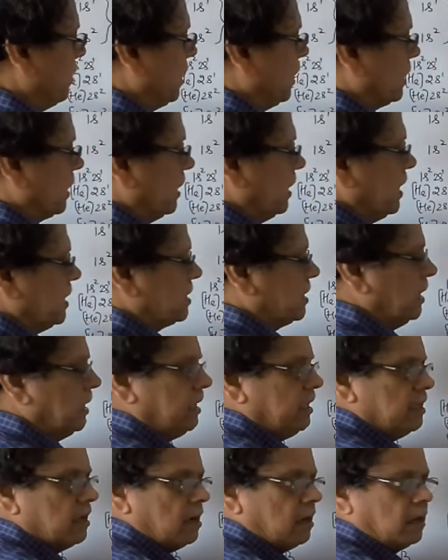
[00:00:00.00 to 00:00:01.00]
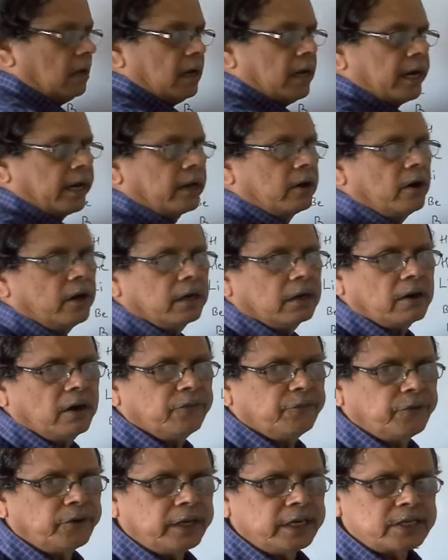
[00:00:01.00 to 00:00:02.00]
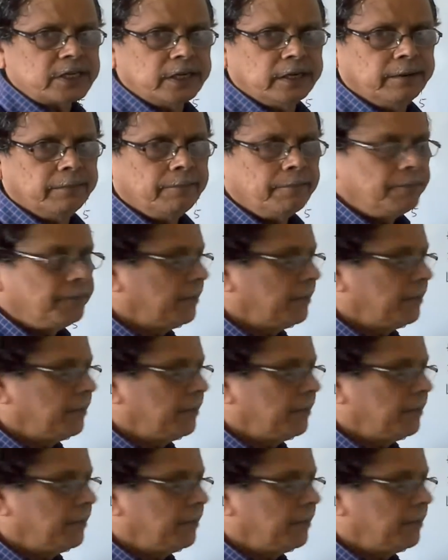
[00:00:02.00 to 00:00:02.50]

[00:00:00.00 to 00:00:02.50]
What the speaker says: be written as the neon argon configuration.